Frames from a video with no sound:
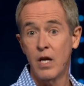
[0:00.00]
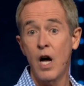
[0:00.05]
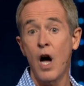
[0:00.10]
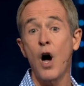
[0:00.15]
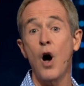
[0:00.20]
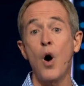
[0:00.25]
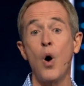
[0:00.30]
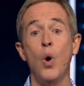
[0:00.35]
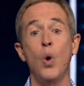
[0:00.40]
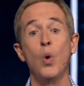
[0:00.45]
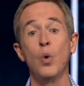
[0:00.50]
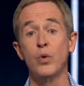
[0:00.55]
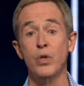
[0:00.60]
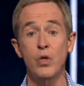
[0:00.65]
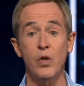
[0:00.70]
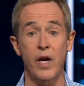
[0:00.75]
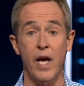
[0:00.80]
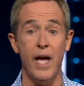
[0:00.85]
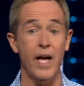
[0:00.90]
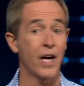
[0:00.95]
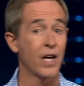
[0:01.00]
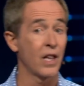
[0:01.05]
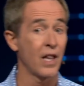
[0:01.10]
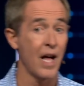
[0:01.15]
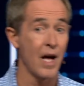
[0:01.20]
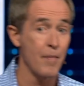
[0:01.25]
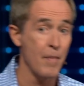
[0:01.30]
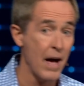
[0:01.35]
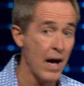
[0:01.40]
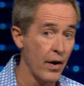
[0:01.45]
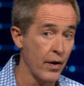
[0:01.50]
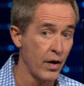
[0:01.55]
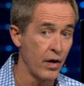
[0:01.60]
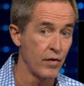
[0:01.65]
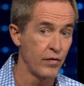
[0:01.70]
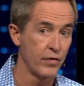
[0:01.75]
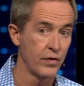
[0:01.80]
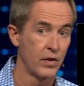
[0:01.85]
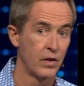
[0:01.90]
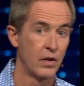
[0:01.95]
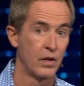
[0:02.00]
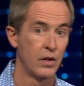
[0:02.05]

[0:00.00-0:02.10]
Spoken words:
a hole you can't climb out of